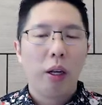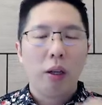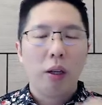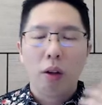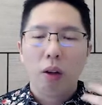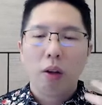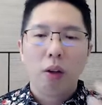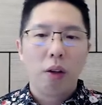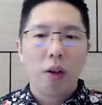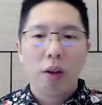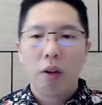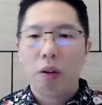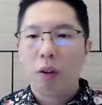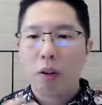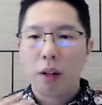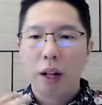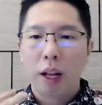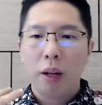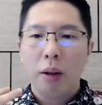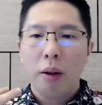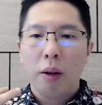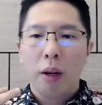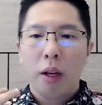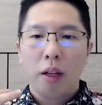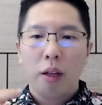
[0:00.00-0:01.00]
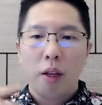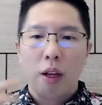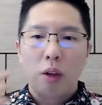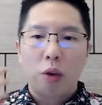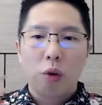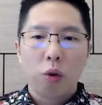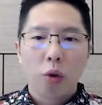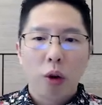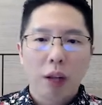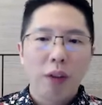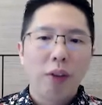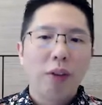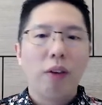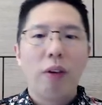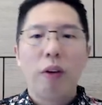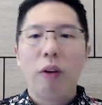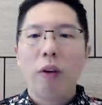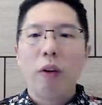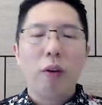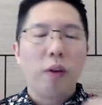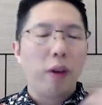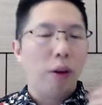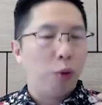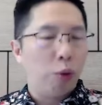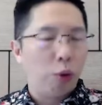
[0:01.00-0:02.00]
It's like there's
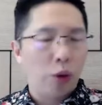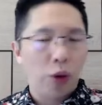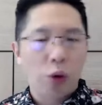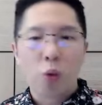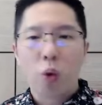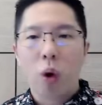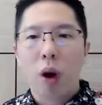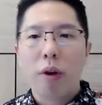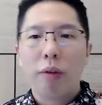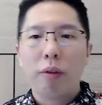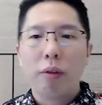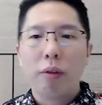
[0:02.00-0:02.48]
crisis, there's